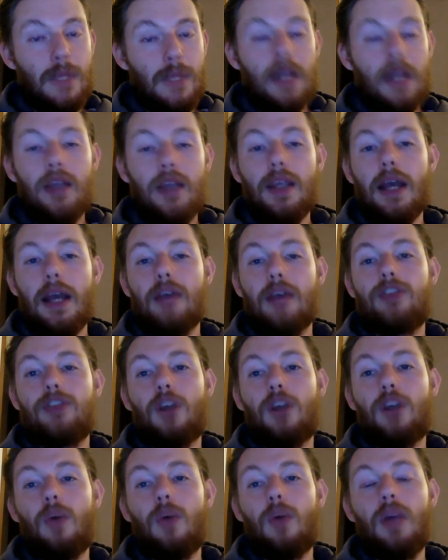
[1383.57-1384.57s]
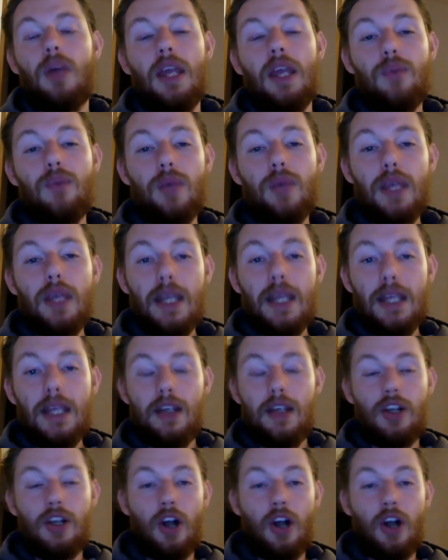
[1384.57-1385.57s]
Yeah, so if we
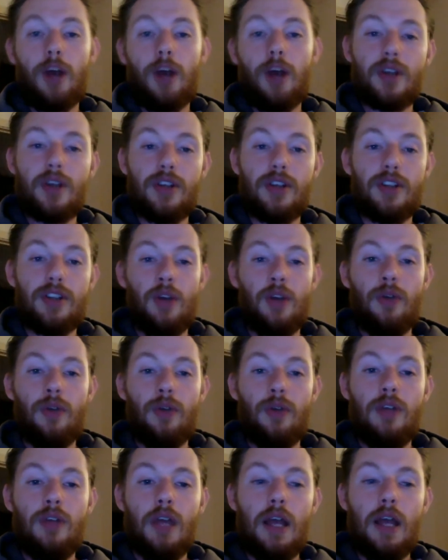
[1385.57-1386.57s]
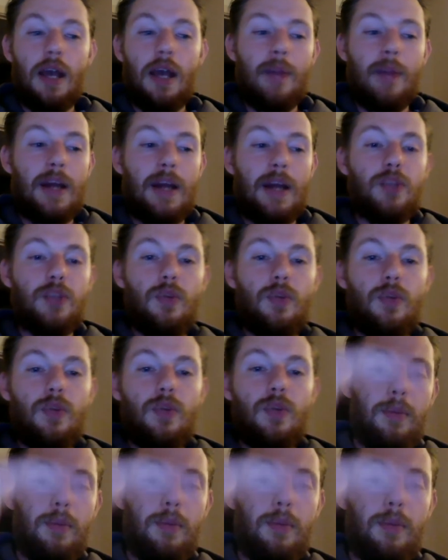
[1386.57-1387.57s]
eat carbs on its own, imagine we've got
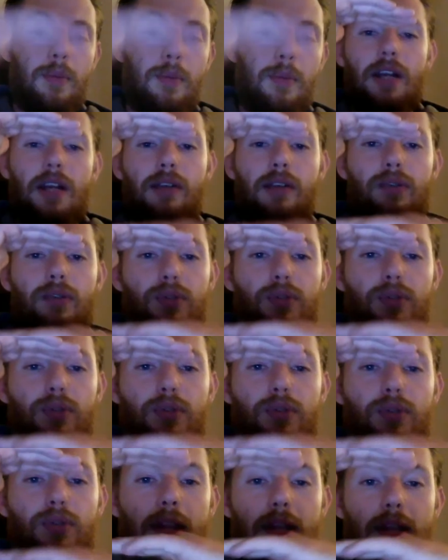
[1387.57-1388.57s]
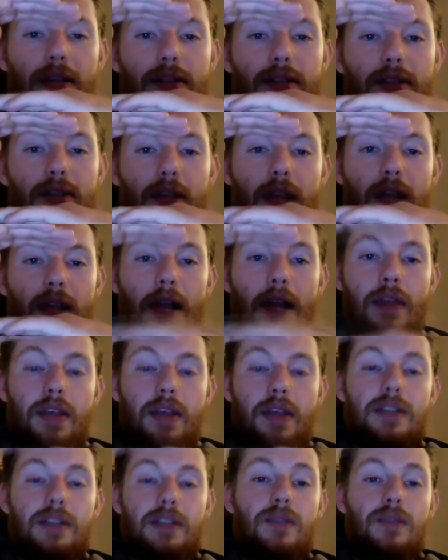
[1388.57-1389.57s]
our blood sugar levels like this. Okay,
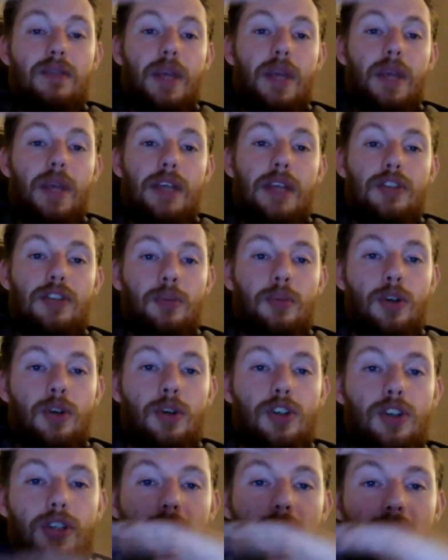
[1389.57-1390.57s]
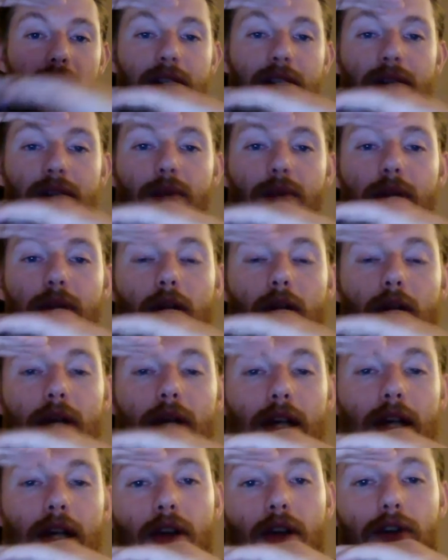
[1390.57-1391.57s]
this is if we eat too much, and this is if we don't
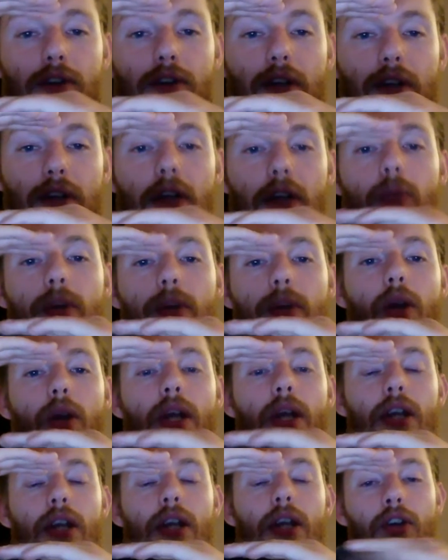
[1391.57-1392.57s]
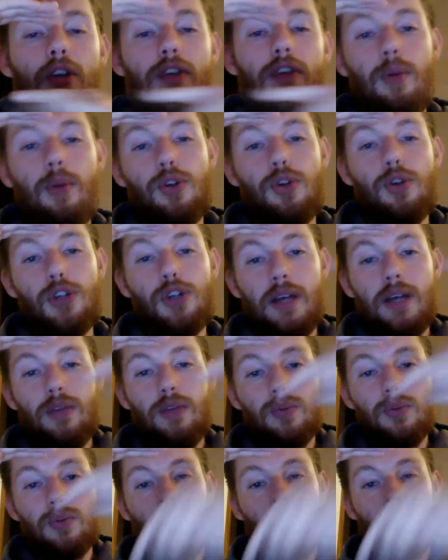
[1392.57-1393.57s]
eat enough. If we don't eat enough, our blood sugar
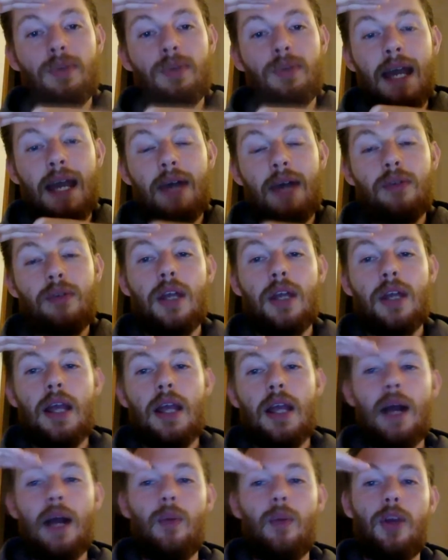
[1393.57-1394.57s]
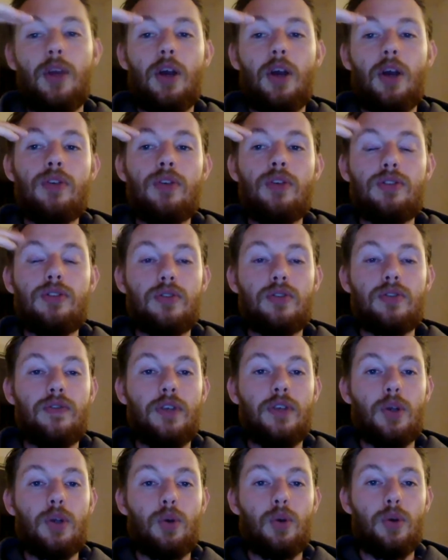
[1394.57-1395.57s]
levels will go down, and we go into
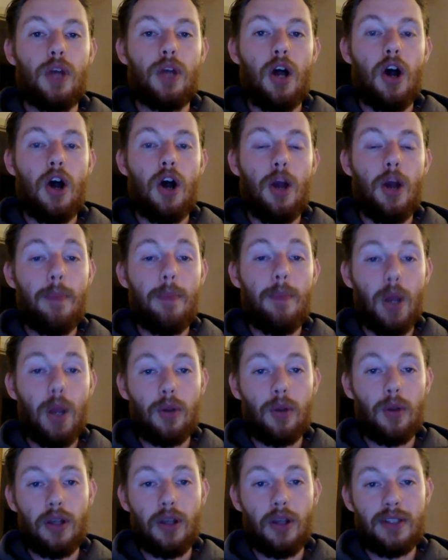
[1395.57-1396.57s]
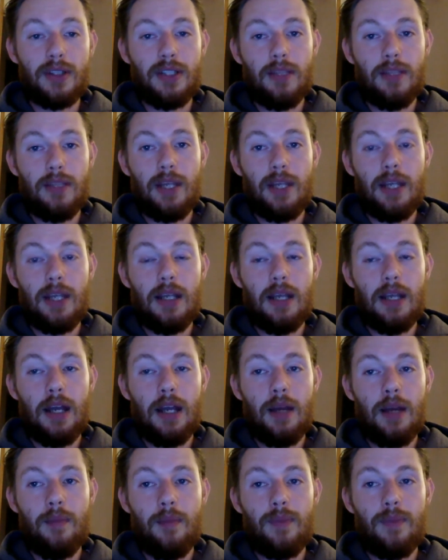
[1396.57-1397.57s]
something called a hypoglycemic
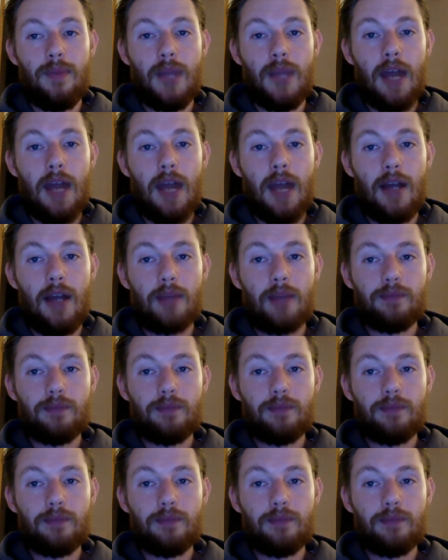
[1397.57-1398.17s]
area.